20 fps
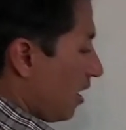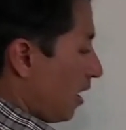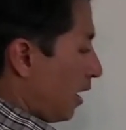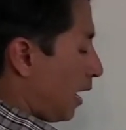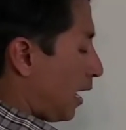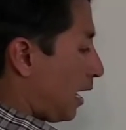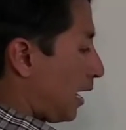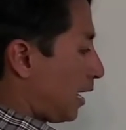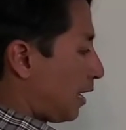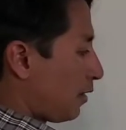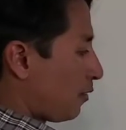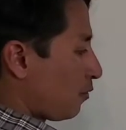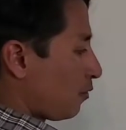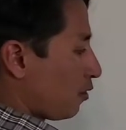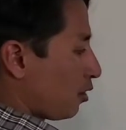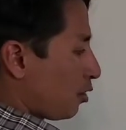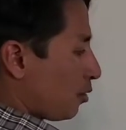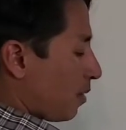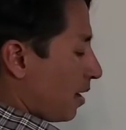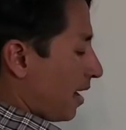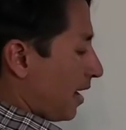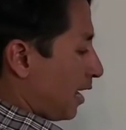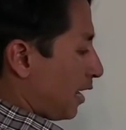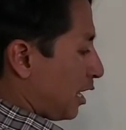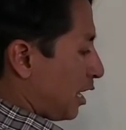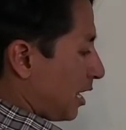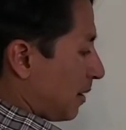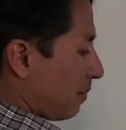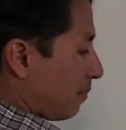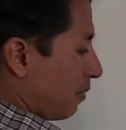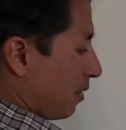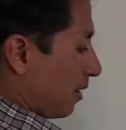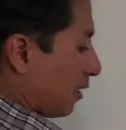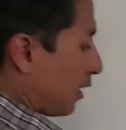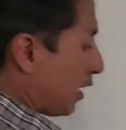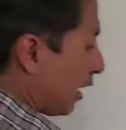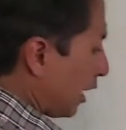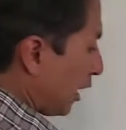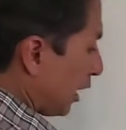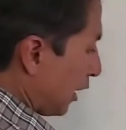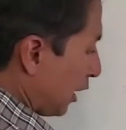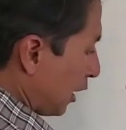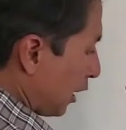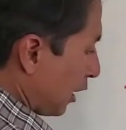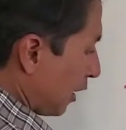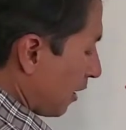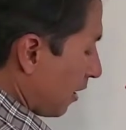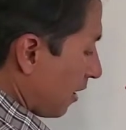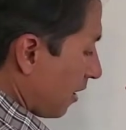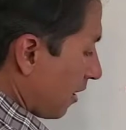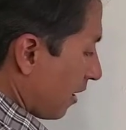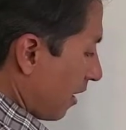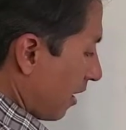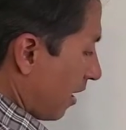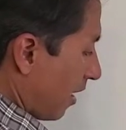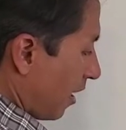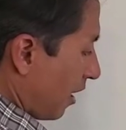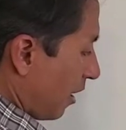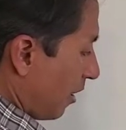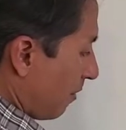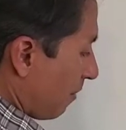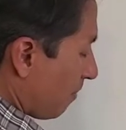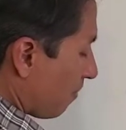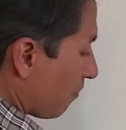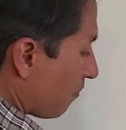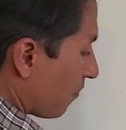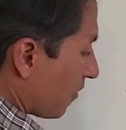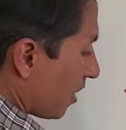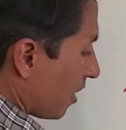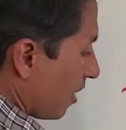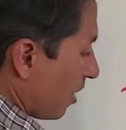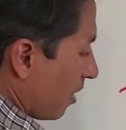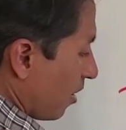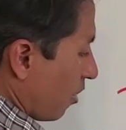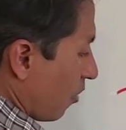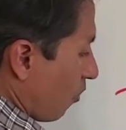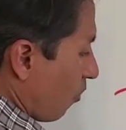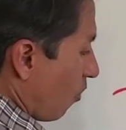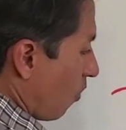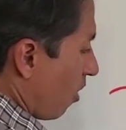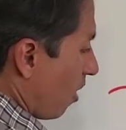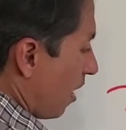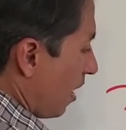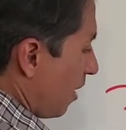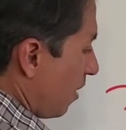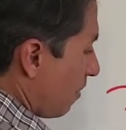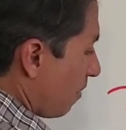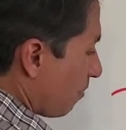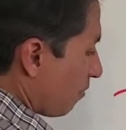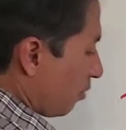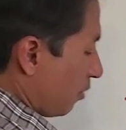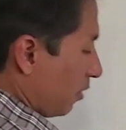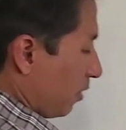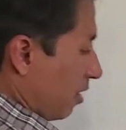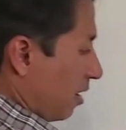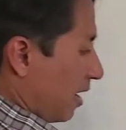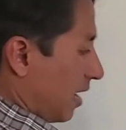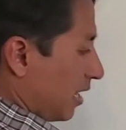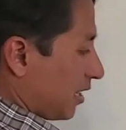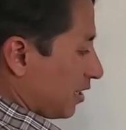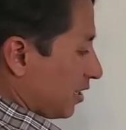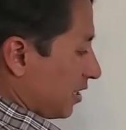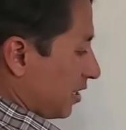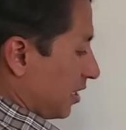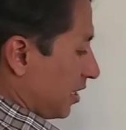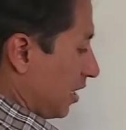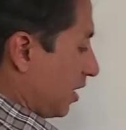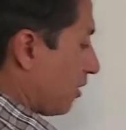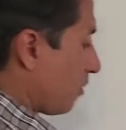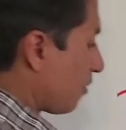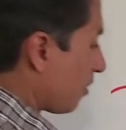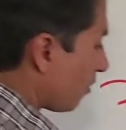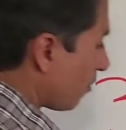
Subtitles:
And what do I end up with here? 1 plus, what